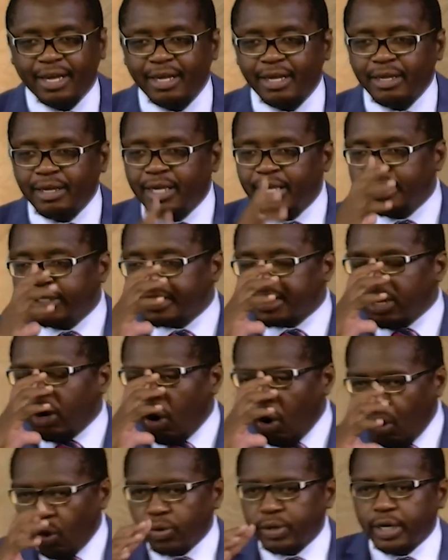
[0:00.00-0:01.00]
He's the
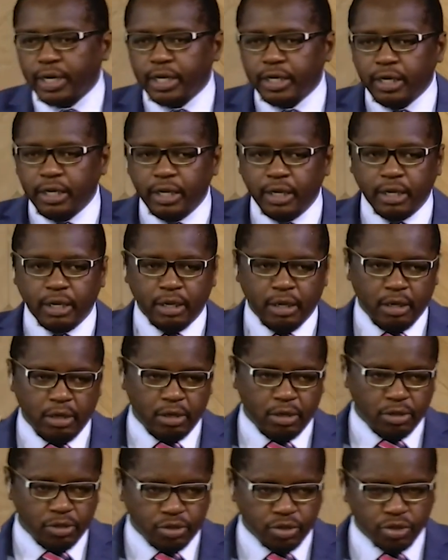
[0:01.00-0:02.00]
only
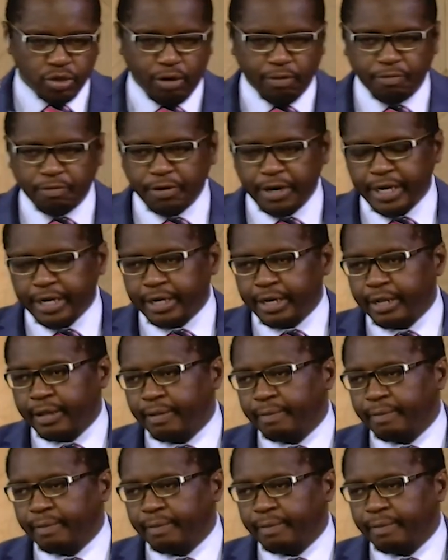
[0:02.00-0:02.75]
sovereign.